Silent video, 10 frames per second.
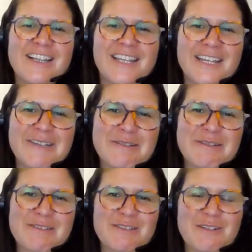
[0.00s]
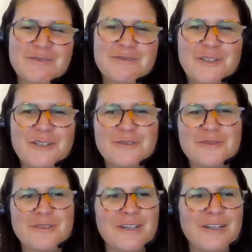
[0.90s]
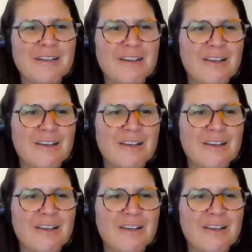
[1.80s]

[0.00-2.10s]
layers of of uh,